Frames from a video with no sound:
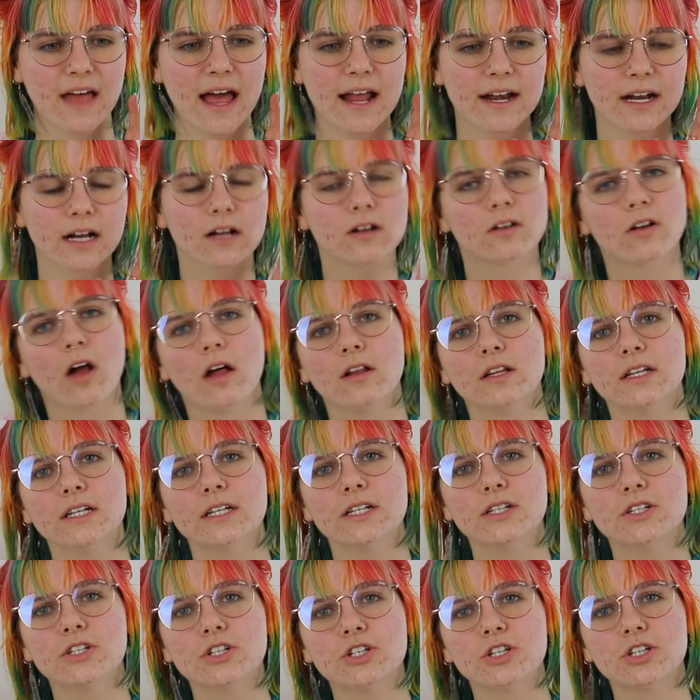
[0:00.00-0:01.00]
than
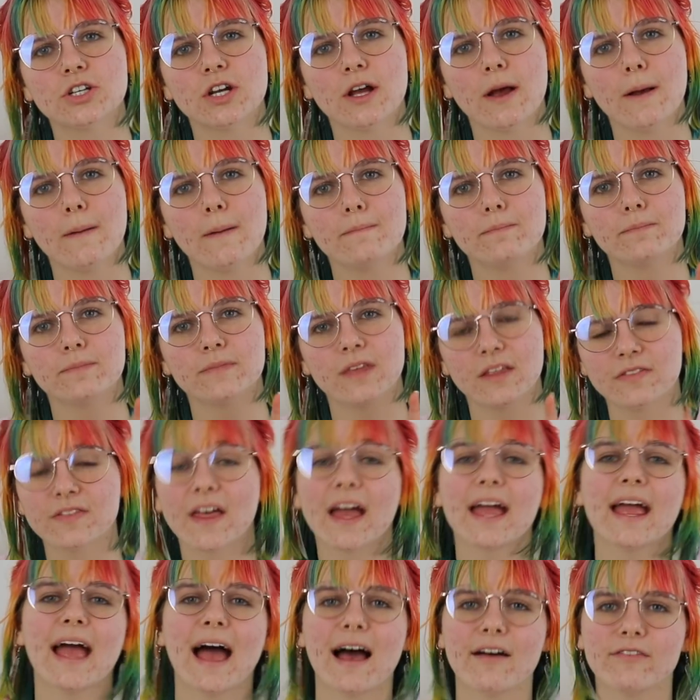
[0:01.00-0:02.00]
acknowledge that
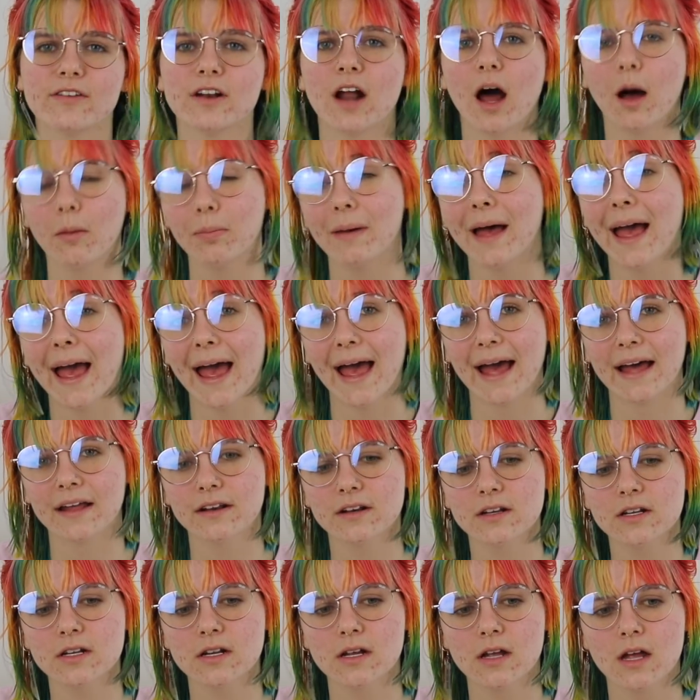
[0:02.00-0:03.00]
they have an upper
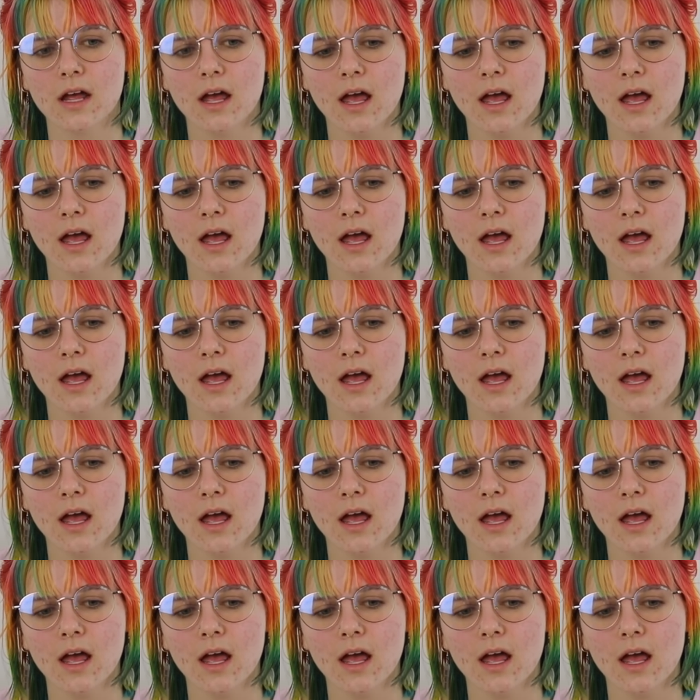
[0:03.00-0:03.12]
hand.